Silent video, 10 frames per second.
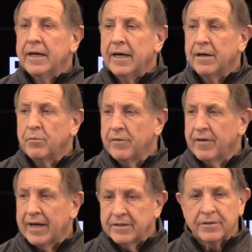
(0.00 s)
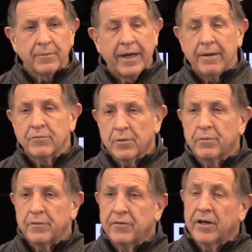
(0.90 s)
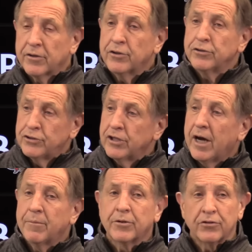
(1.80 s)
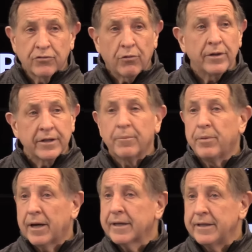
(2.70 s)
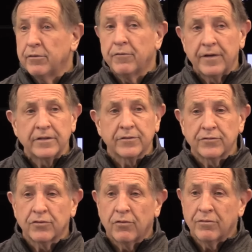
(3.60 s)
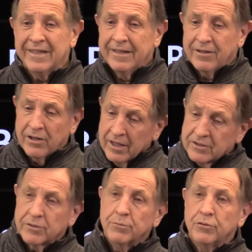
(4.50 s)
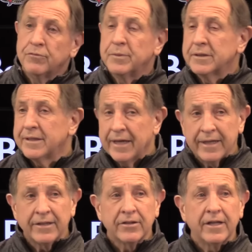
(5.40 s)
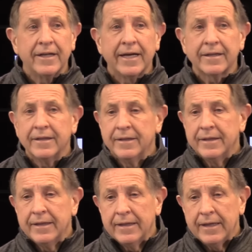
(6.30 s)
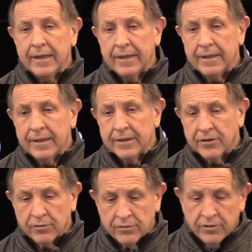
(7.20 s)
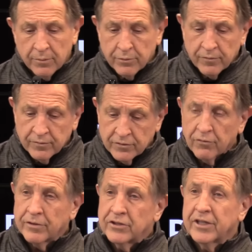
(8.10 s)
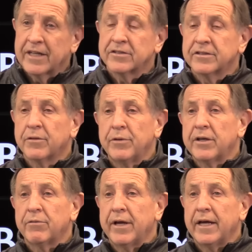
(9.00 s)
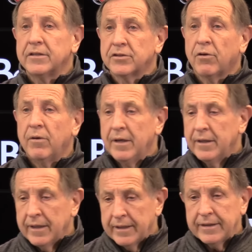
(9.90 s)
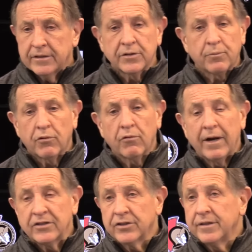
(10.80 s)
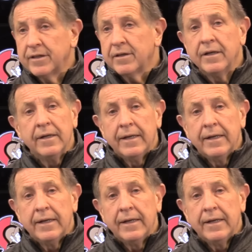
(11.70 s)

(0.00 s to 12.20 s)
Uh, we've had some games where we've done a good job controlling the puck in the offensive zone, lots of movement, getting to the net. Uh, you know, the number of scoring chances that we create. So I think there's a progression there.